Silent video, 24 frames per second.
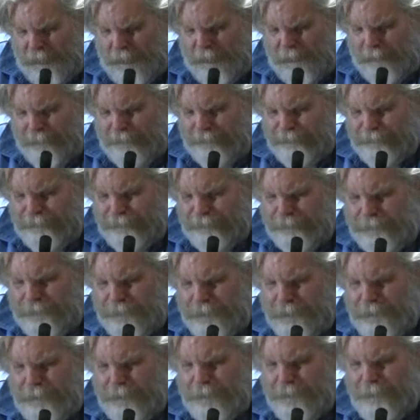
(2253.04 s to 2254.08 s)
Um,
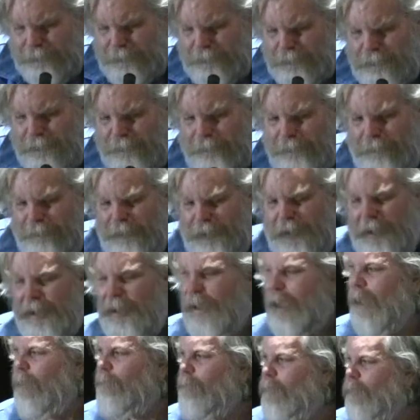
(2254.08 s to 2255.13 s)
so for me,
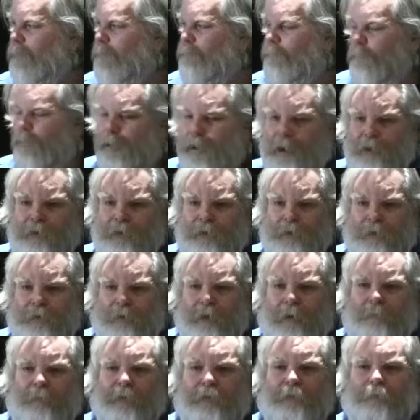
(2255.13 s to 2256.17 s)
I, I, mix what I do,
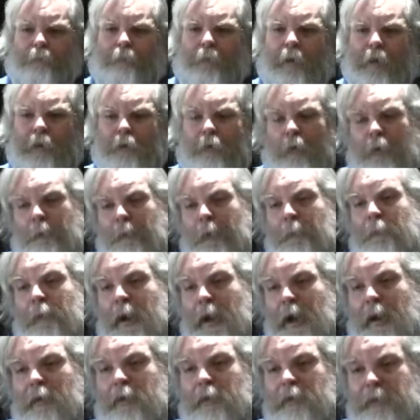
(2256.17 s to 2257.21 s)
I, mix, I talk about
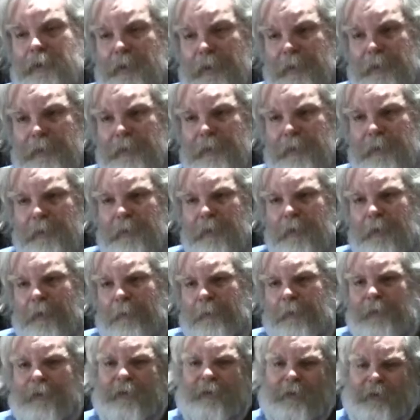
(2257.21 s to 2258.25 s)
politics,
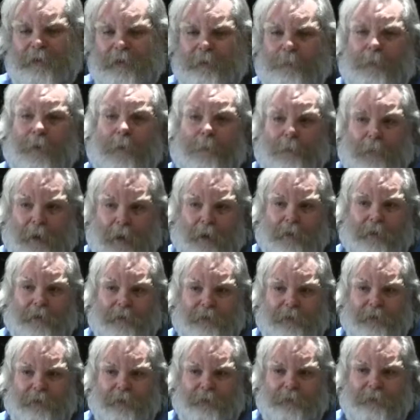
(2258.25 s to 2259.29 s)
because it is about
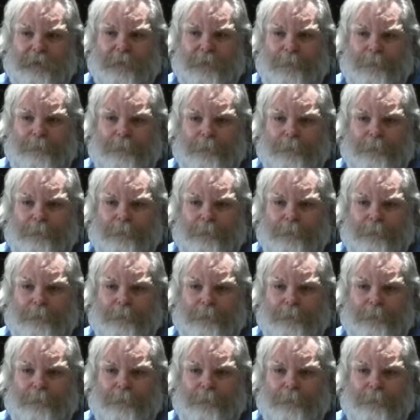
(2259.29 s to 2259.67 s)
politics.